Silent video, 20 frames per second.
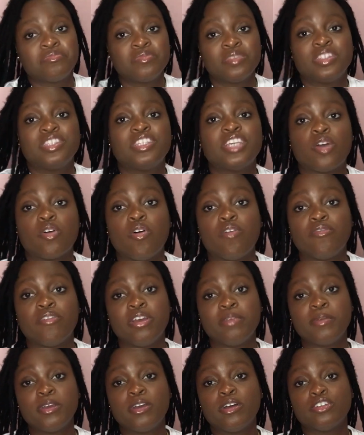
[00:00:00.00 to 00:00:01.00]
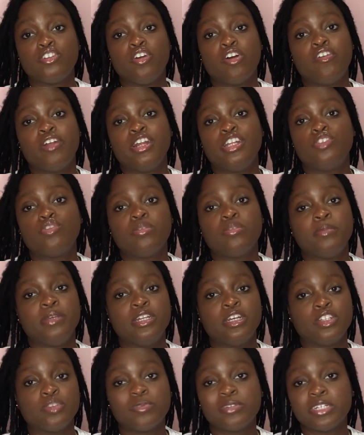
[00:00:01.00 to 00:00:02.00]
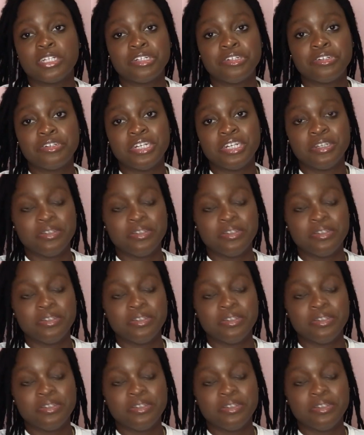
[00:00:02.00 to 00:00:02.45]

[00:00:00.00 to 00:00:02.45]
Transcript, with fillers: take off it because he already told me he doesn't want a tree.